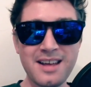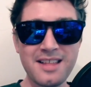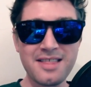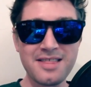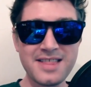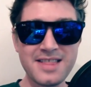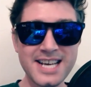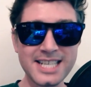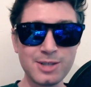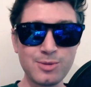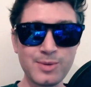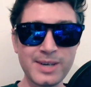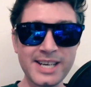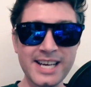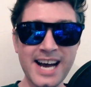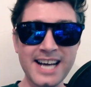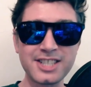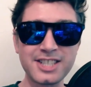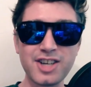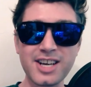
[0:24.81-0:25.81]
This week,
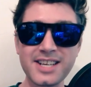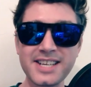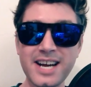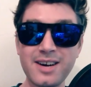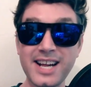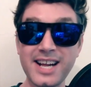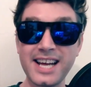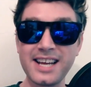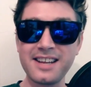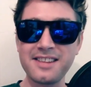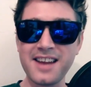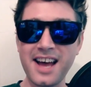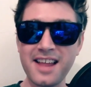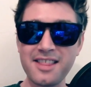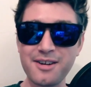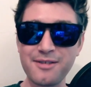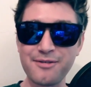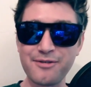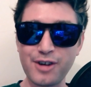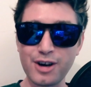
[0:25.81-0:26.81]
I checked out
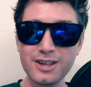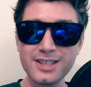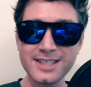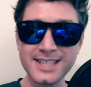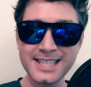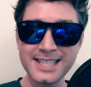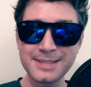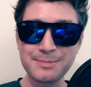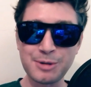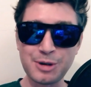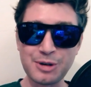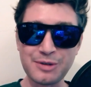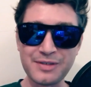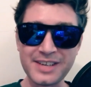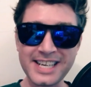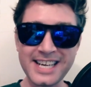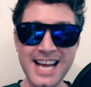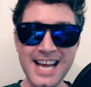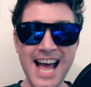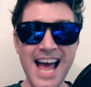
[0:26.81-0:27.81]
another Versus
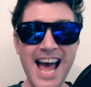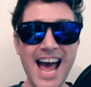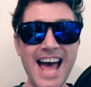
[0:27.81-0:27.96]
movie,